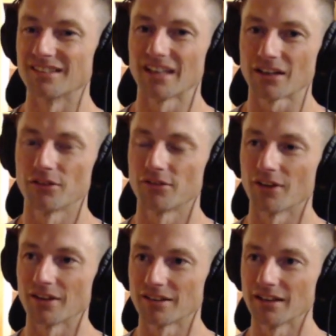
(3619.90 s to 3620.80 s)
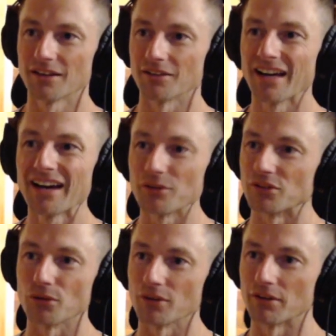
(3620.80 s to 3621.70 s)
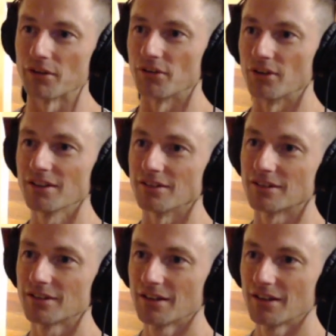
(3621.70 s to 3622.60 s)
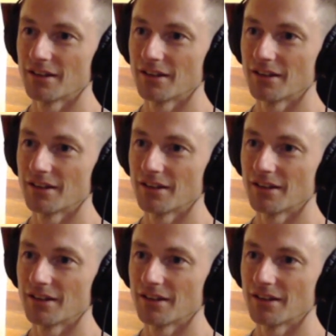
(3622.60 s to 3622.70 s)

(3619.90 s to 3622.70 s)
And to sacrifice now is all there ever is.